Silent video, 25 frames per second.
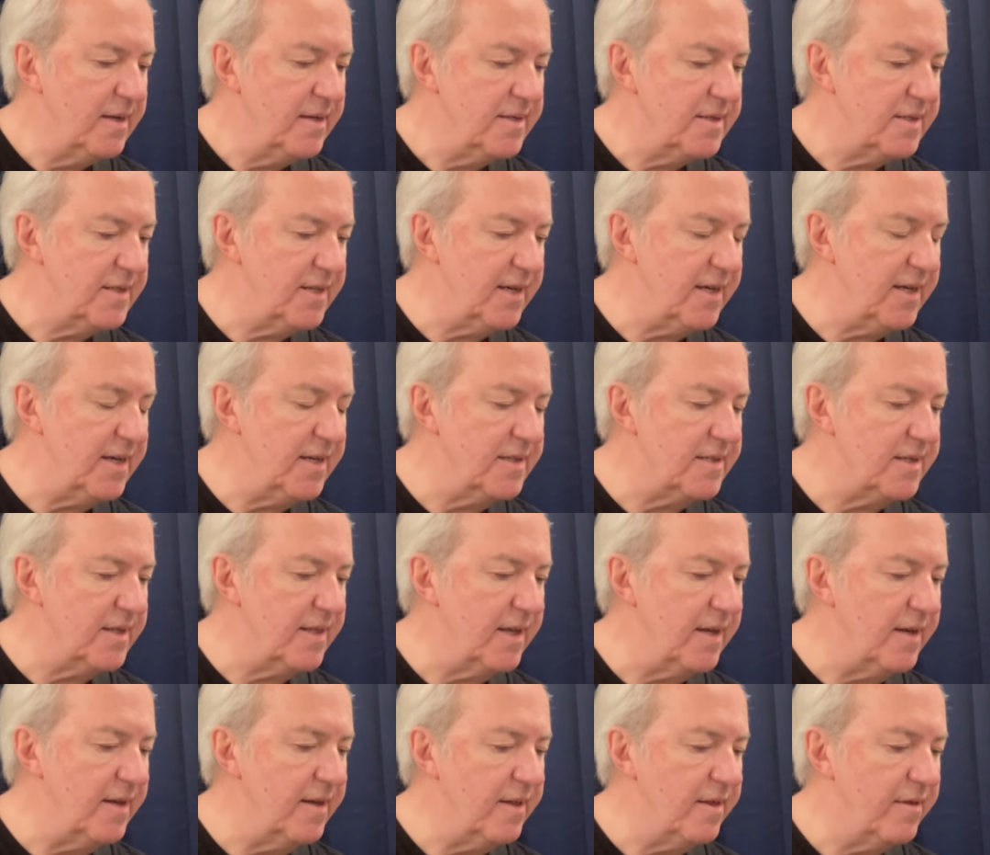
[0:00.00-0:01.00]
C is
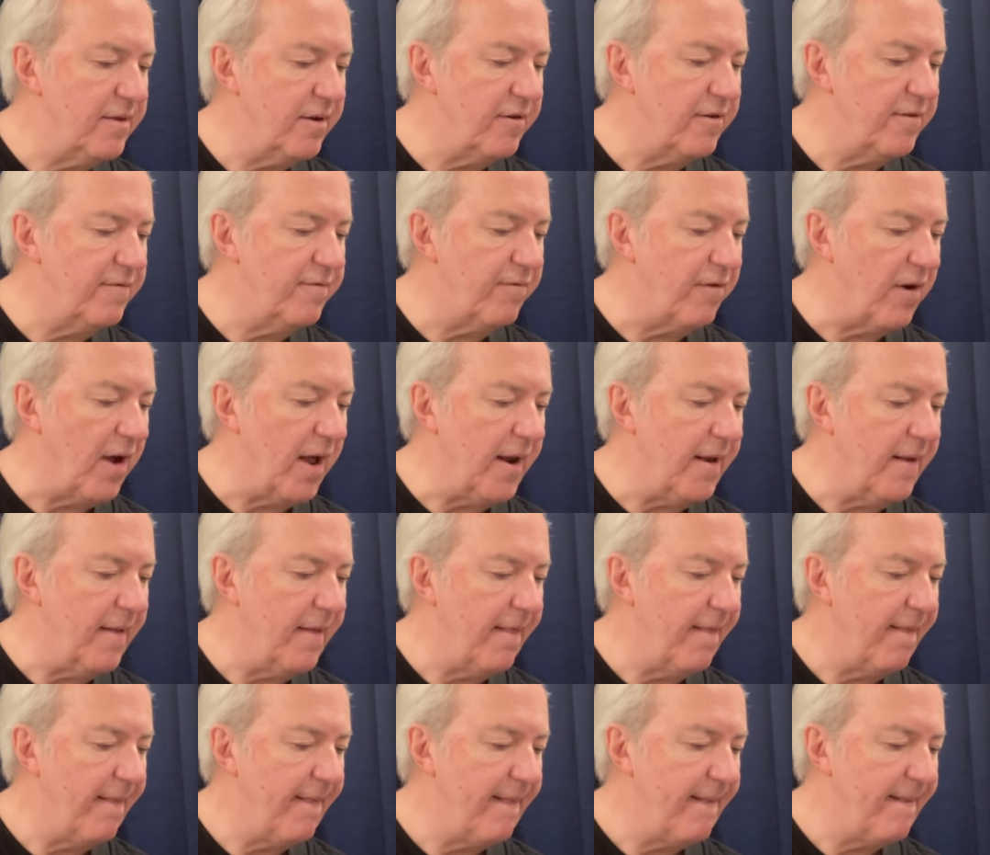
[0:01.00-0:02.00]
the third fret
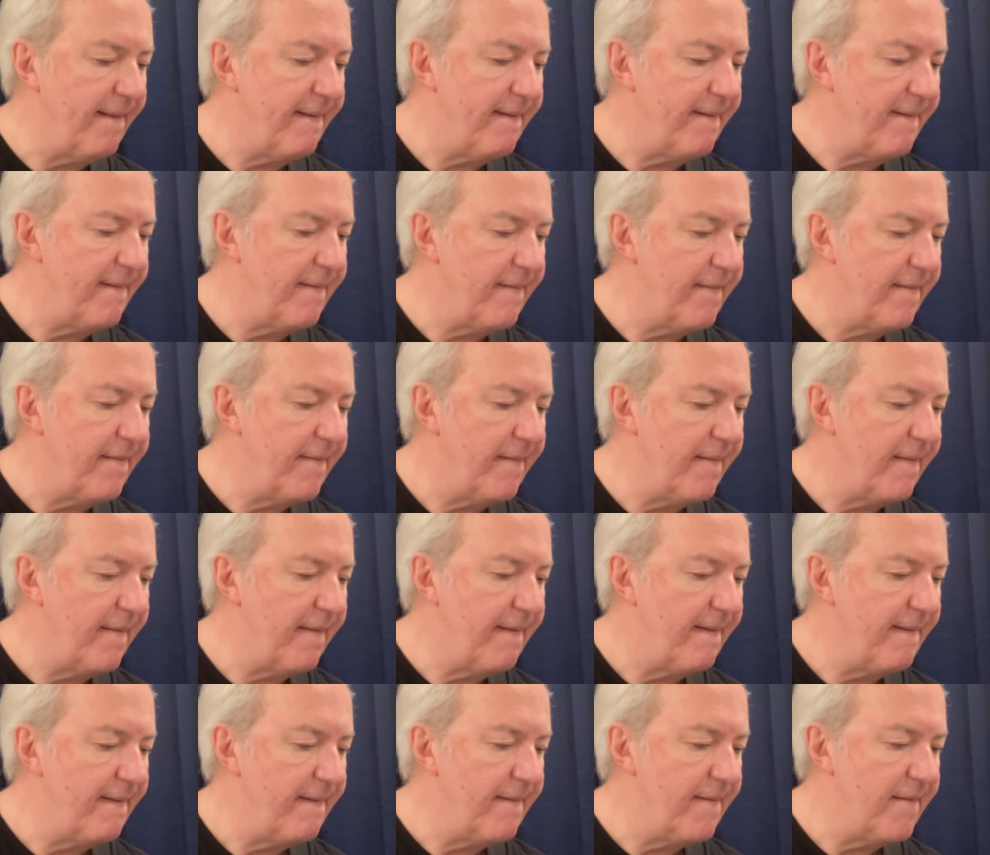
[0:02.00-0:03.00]

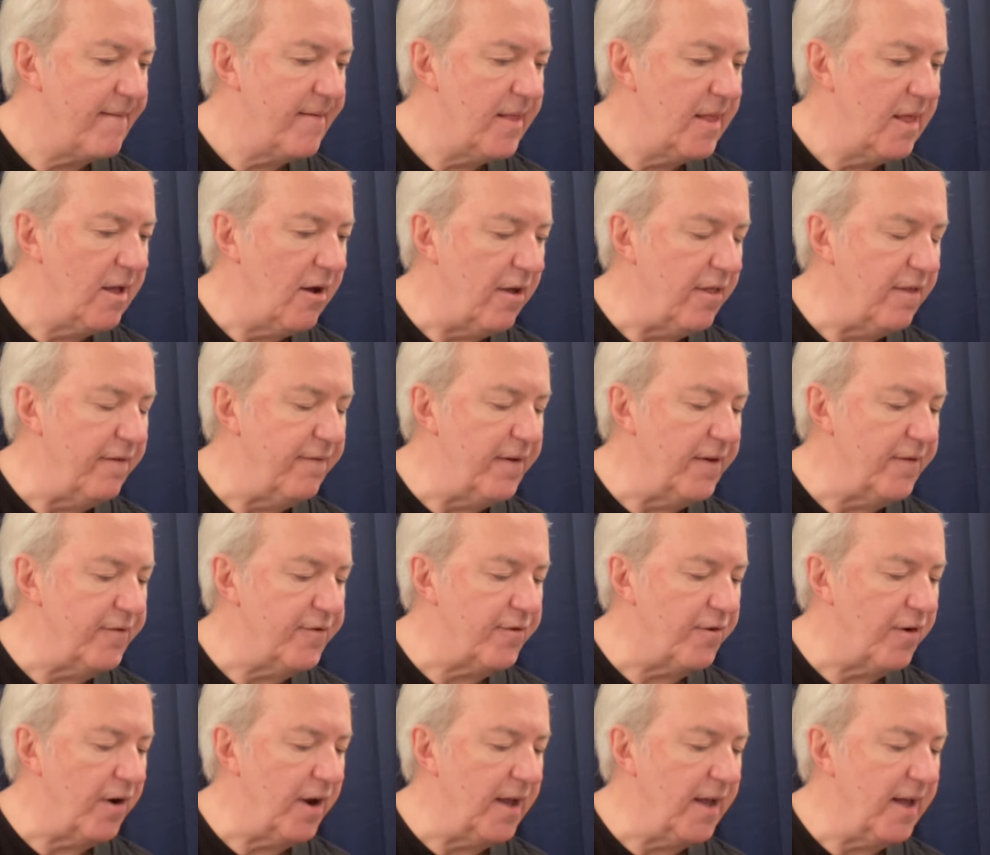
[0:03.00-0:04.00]
on the fifth
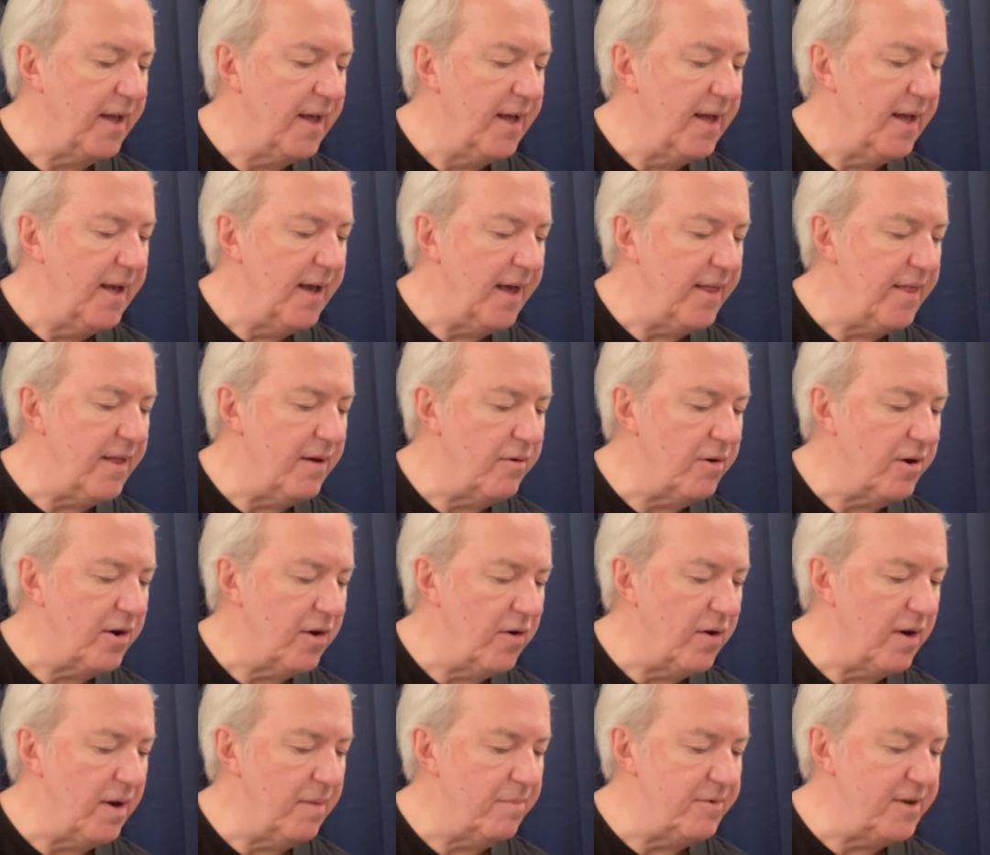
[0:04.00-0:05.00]
string, and then we're
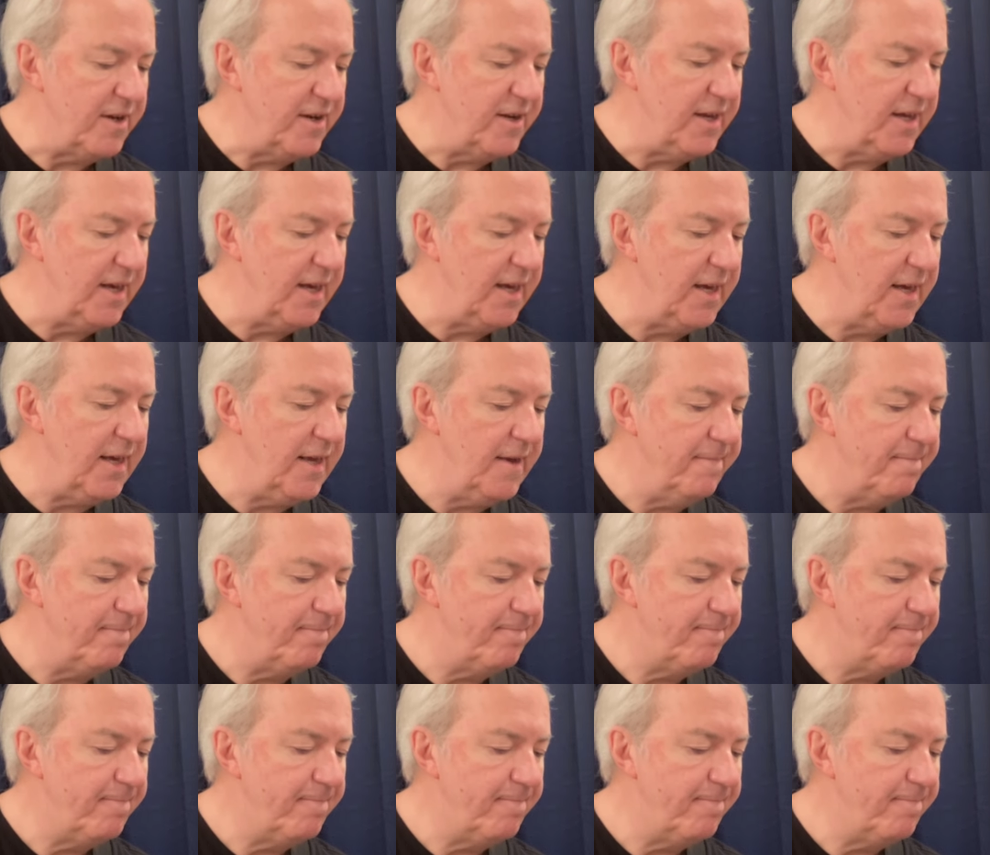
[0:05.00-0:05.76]
going up to D